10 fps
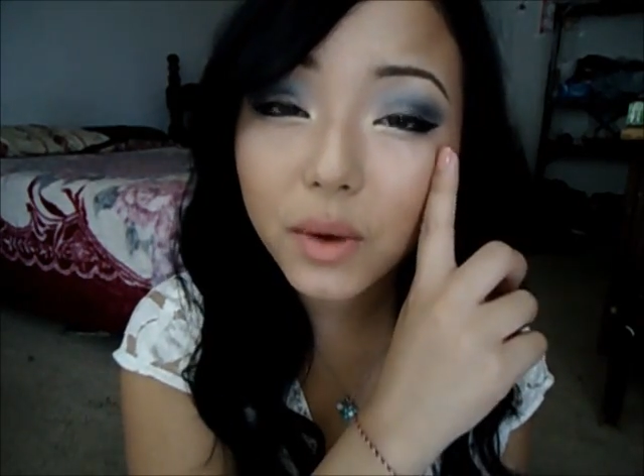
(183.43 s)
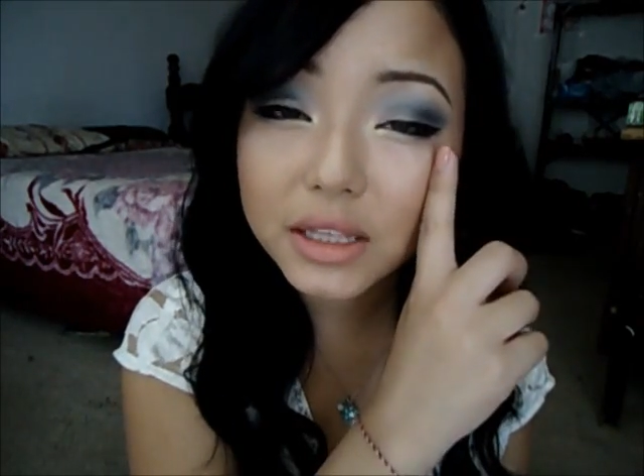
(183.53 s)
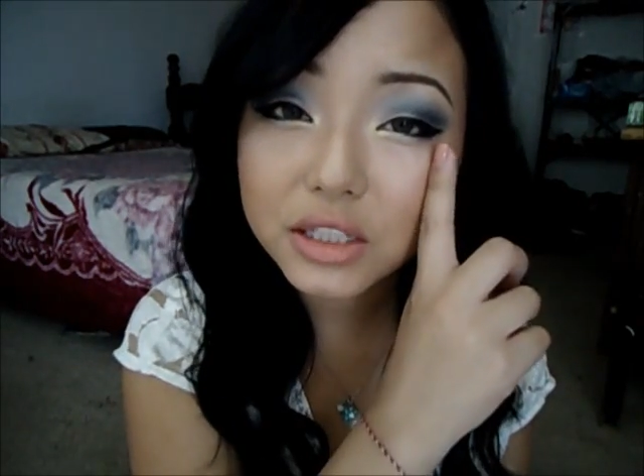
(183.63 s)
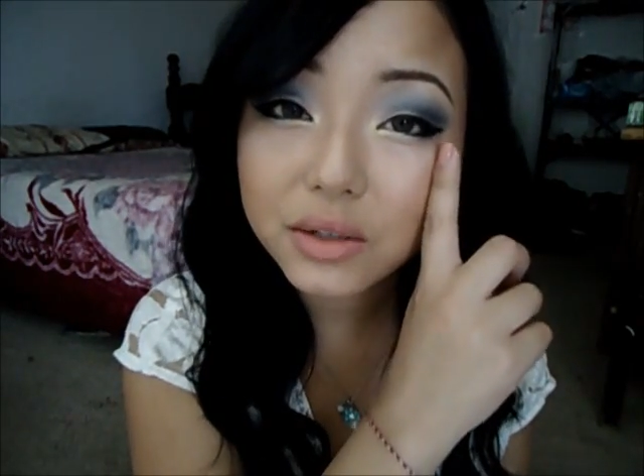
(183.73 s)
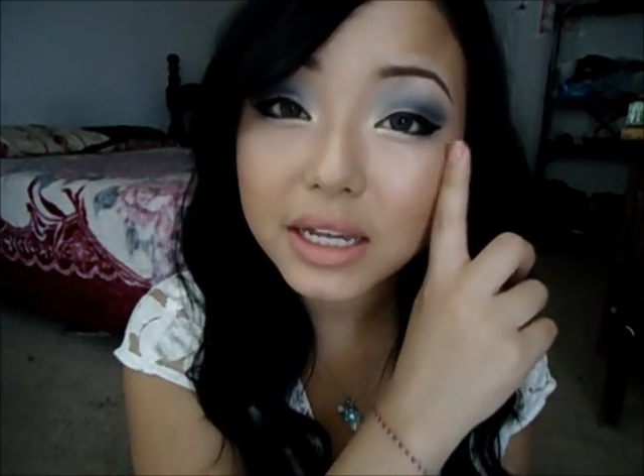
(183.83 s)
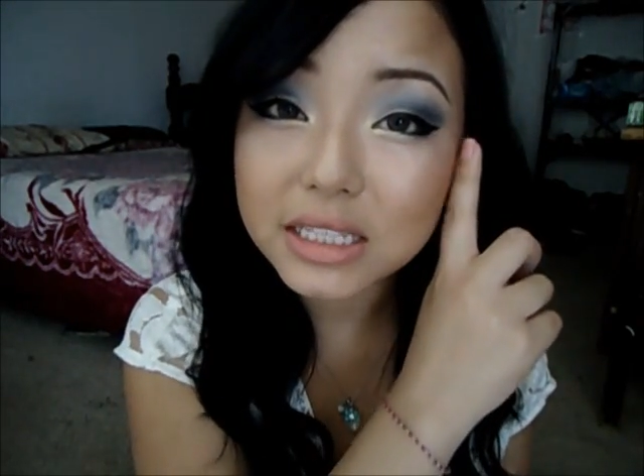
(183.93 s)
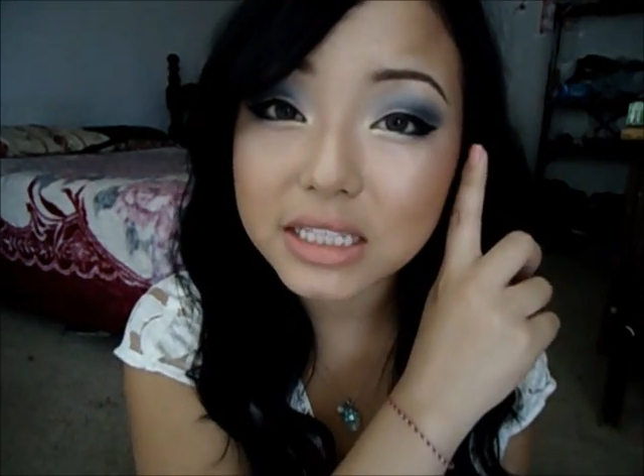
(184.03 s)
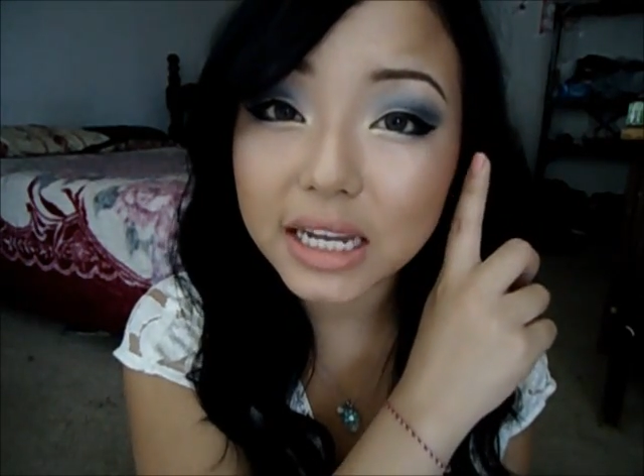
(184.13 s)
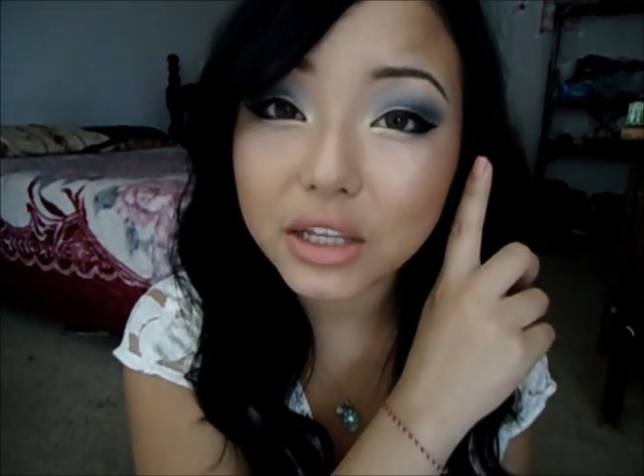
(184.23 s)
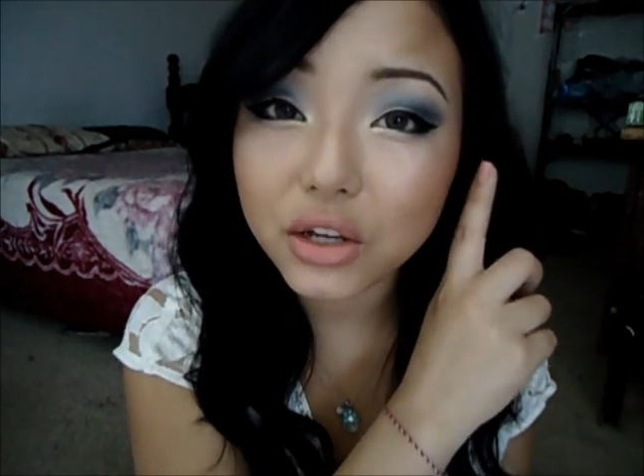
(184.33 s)
want to
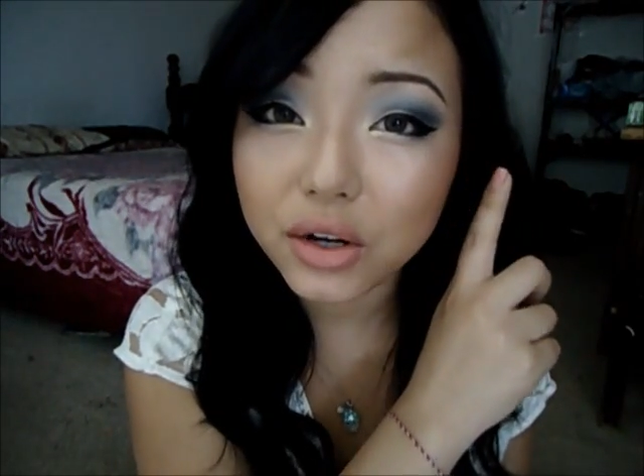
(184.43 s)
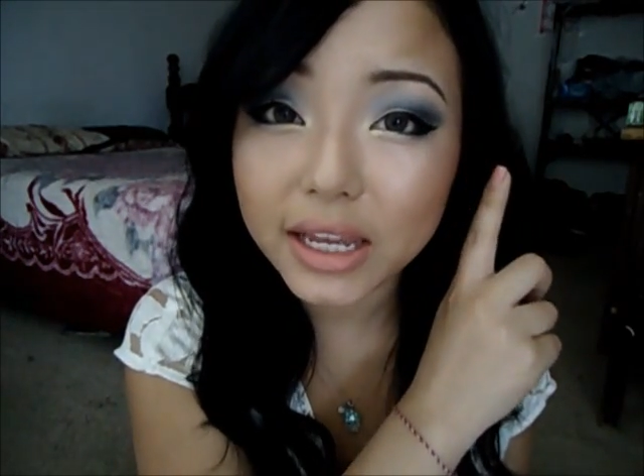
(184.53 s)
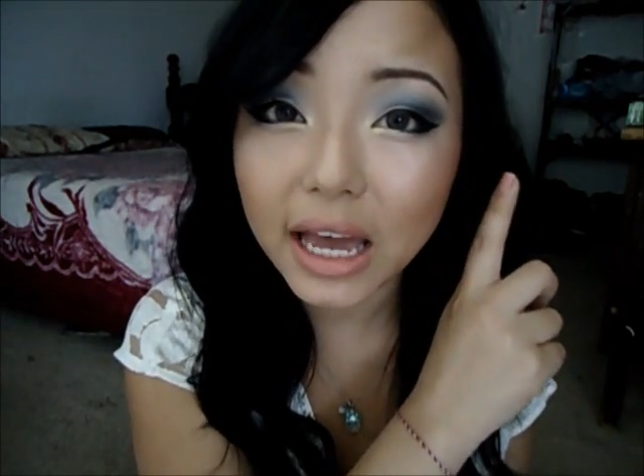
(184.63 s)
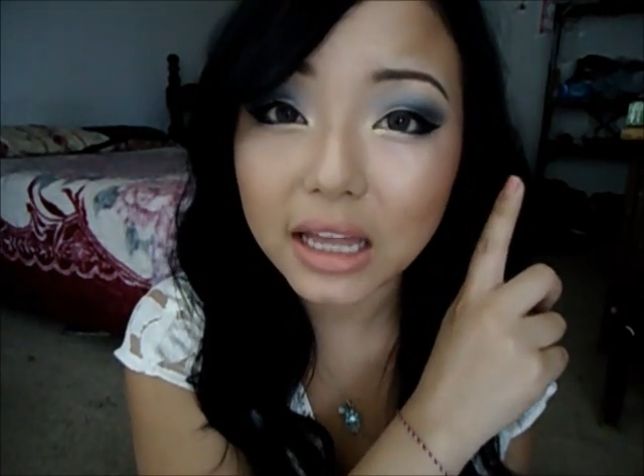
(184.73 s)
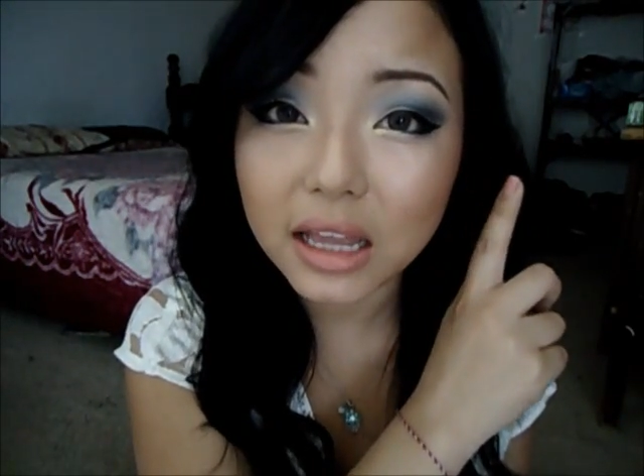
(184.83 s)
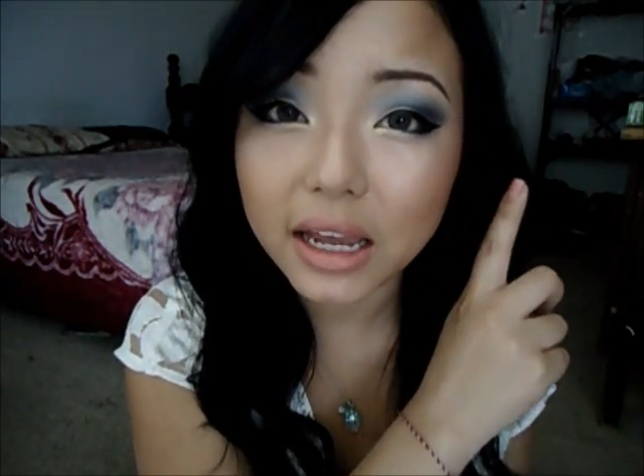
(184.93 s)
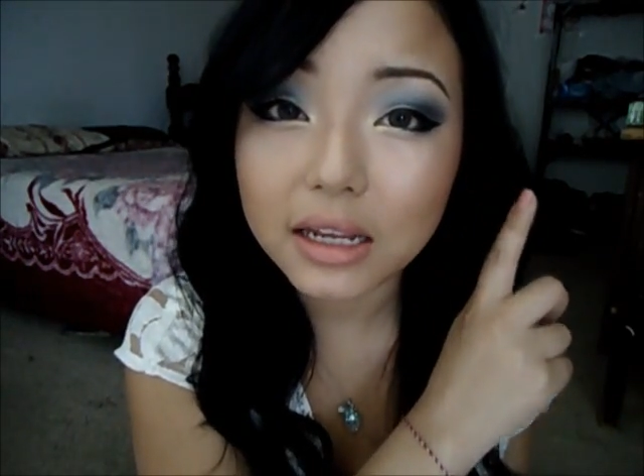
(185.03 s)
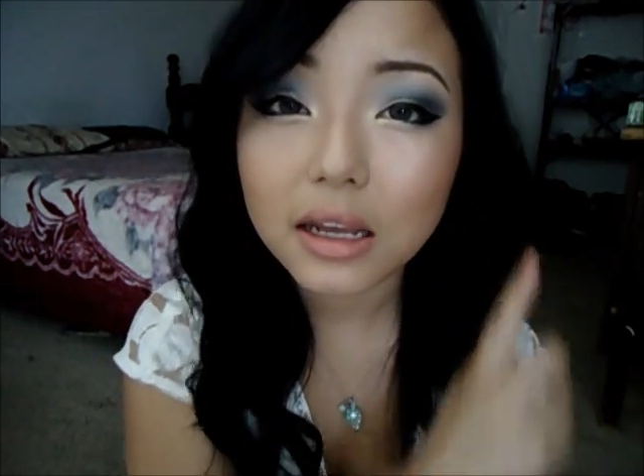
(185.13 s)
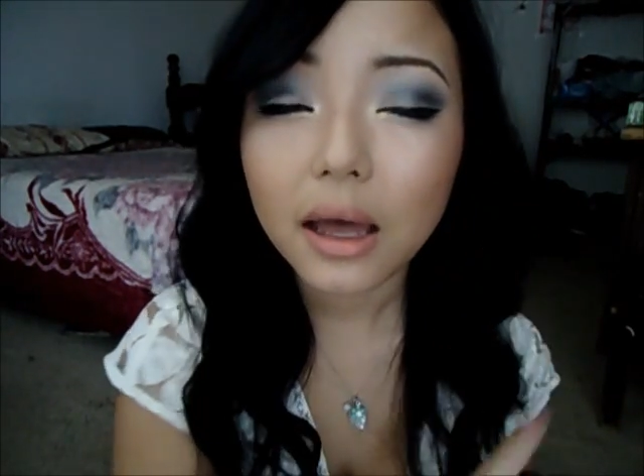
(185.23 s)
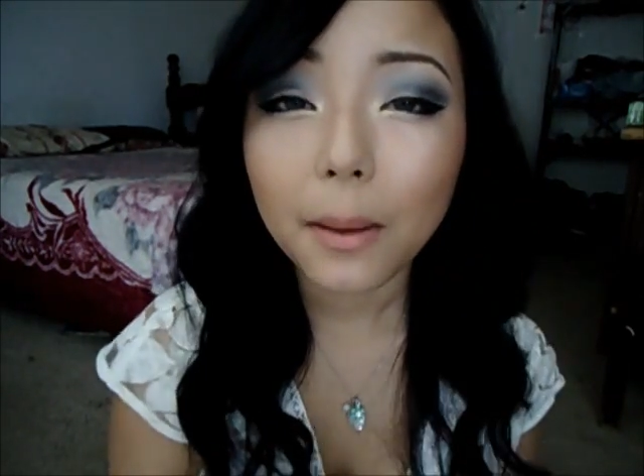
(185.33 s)
extend your cat line,